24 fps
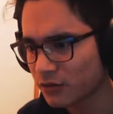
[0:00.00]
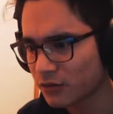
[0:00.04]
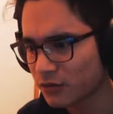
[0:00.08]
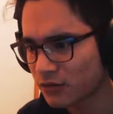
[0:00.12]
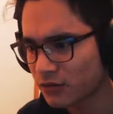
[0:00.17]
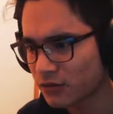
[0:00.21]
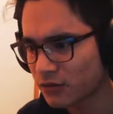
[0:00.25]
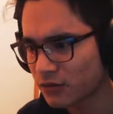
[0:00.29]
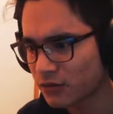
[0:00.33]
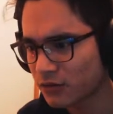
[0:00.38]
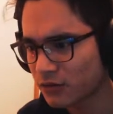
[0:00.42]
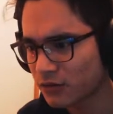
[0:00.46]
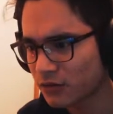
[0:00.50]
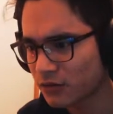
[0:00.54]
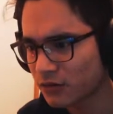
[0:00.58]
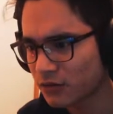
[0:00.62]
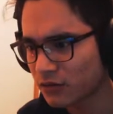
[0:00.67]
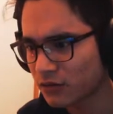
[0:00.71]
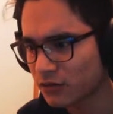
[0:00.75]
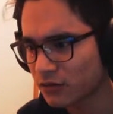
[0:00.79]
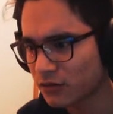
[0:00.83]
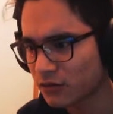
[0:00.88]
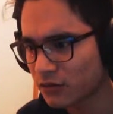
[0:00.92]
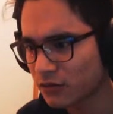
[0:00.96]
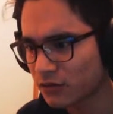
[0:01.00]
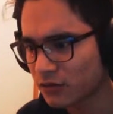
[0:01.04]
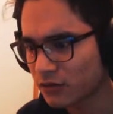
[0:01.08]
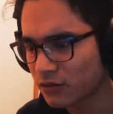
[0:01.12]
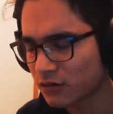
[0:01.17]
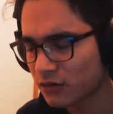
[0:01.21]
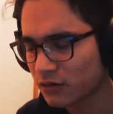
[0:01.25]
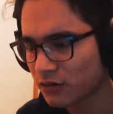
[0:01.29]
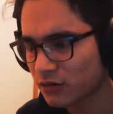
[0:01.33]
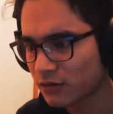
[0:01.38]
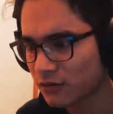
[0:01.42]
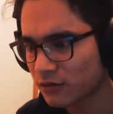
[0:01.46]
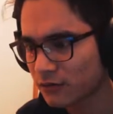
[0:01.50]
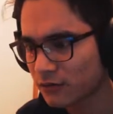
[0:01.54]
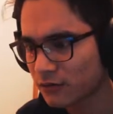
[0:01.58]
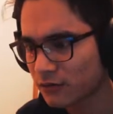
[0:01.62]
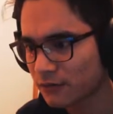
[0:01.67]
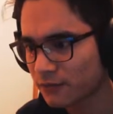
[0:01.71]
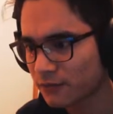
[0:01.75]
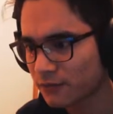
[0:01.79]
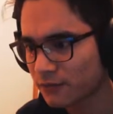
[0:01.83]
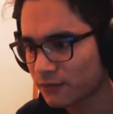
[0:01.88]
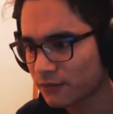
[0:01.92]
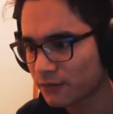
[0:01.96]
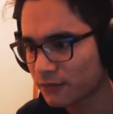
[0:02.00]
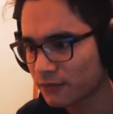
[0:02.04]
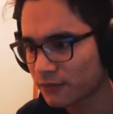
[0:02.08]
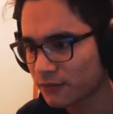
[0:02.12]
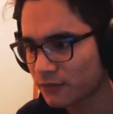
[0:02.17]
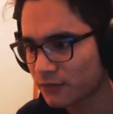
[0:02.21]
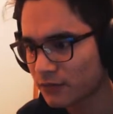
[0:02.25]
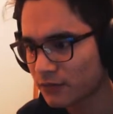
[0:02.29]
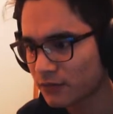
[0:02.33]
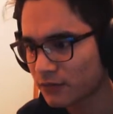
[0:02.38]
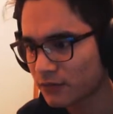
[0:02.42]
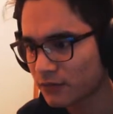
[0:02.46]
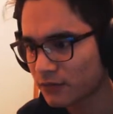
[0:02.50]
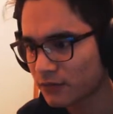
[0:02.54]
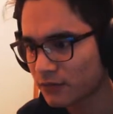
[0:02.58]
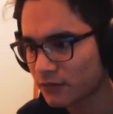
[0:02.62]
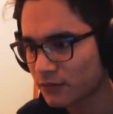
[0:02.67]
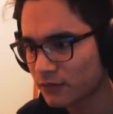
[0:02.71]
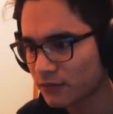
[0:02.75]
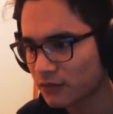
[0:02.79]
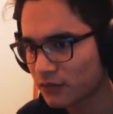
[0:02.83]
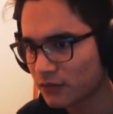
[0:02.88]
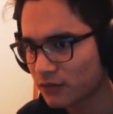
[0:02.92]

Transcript: (silence)